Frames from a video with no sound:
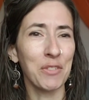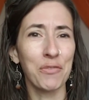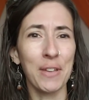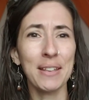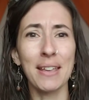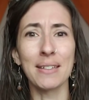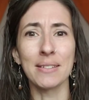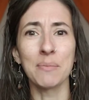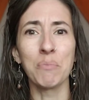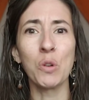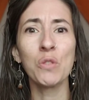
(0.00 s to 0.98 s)

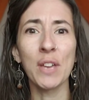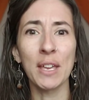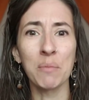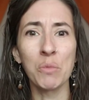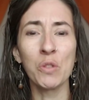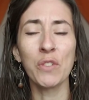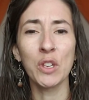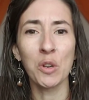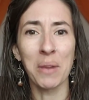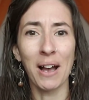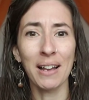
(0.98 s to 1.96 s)
fitness, moving
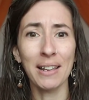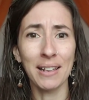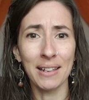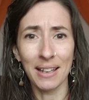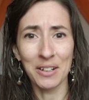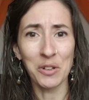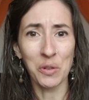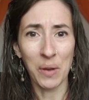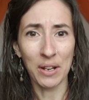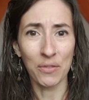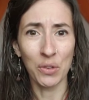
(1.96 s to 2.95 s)
your body. I know
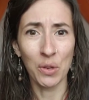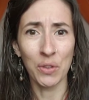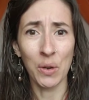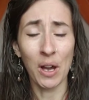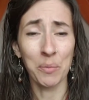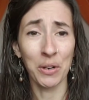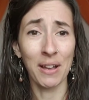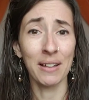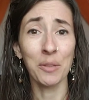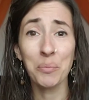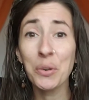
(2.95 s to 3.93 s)
quite a few of you,
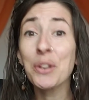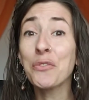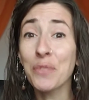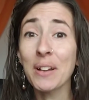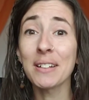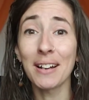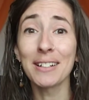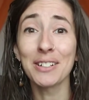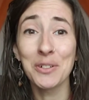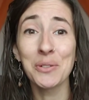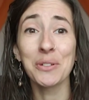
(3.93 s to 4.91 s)
Aubriana, pretty fucking
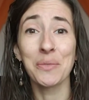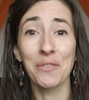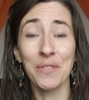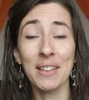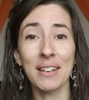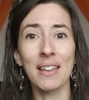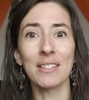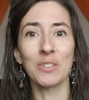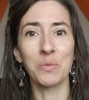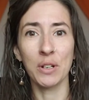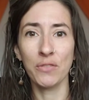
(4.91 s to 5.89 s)
hardcore with fitness.
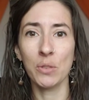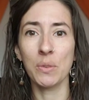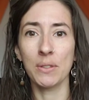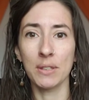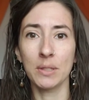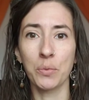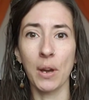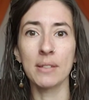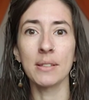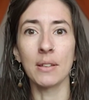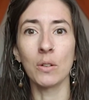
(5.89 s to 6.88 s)
What if you were this
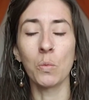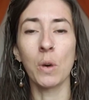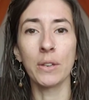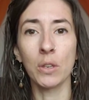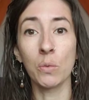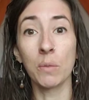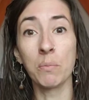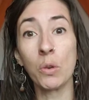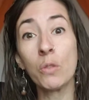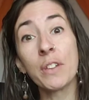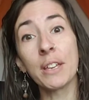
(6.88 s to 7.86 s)
present while you were
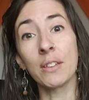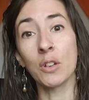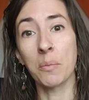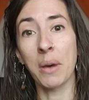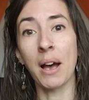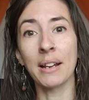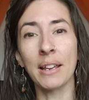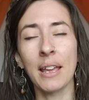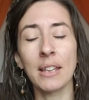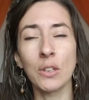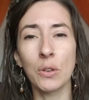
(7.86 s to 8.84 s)
moving your body
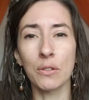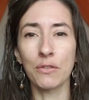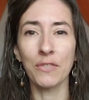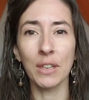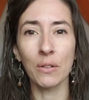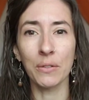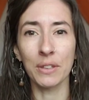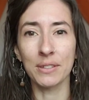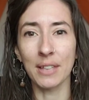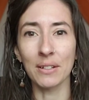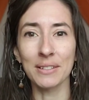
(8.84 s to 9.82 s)
and you could feel the
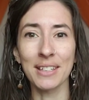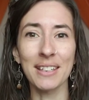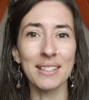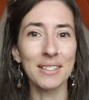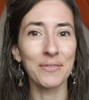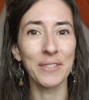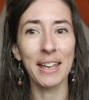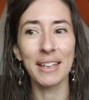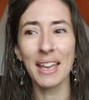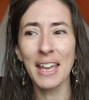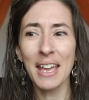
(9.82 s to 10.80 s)
subtleties of
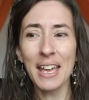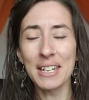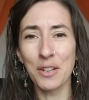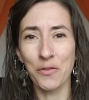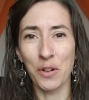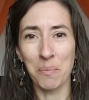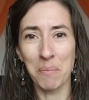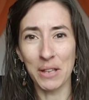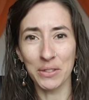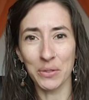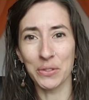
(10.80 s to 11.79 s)
like different
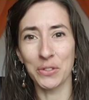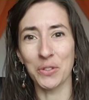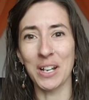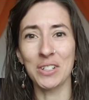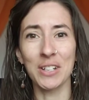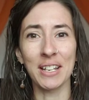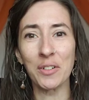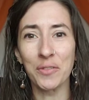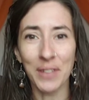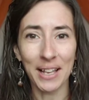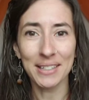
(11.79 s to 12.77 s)
muscles stretching and
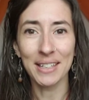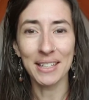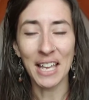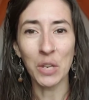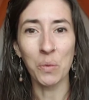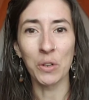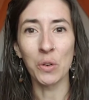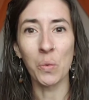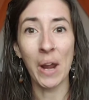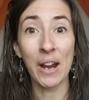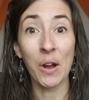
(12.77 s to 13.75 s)
flexing that you weren't
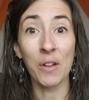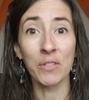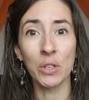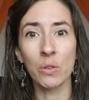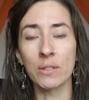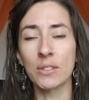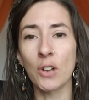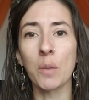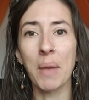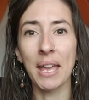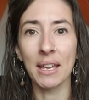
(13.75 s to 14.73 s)
aware of, and you could
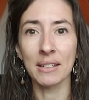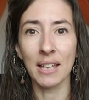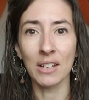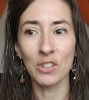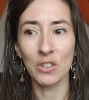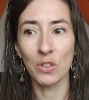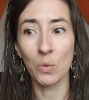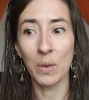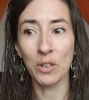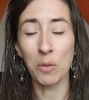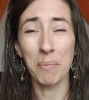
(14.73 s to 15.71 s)
start paying attention to
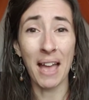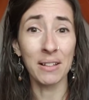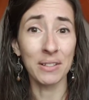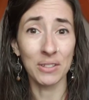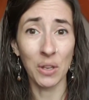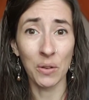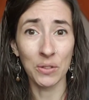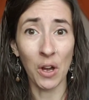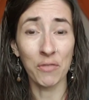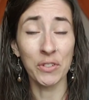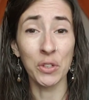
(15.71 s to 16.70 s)
when your balance goes
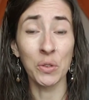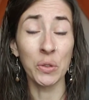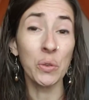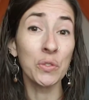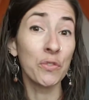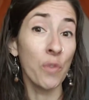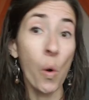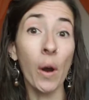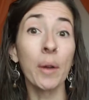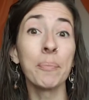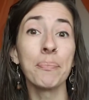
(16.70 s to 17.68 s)
off and you lose
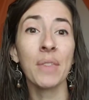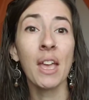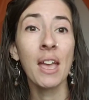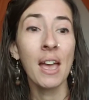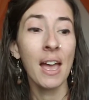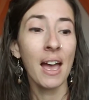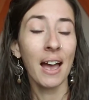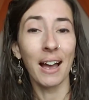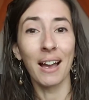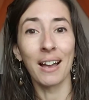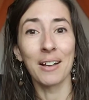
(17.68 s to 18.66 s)
form,
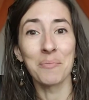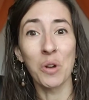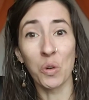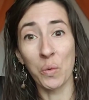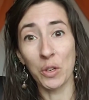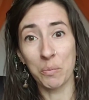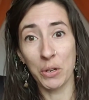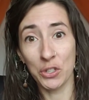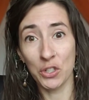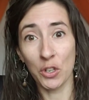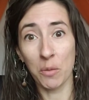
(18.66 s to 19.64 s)
or when you're
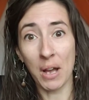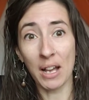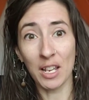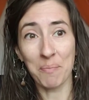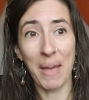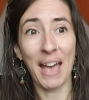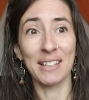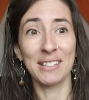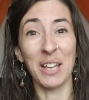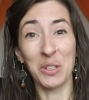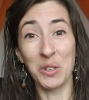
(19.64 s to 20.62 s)
pushing your body
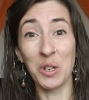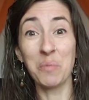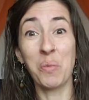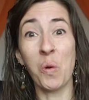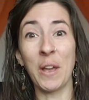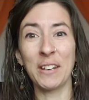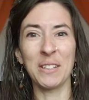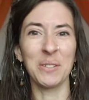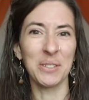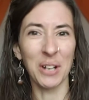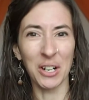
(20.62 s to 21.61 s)
past that good point and
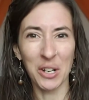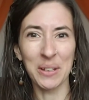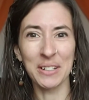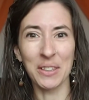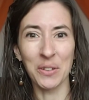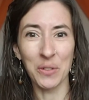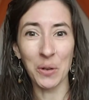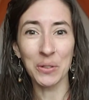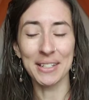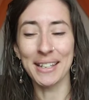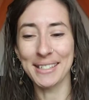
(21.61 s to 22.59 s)
you start going into
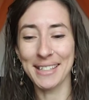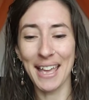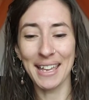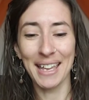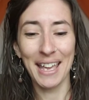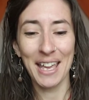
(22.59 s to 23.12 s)
grossness. Like,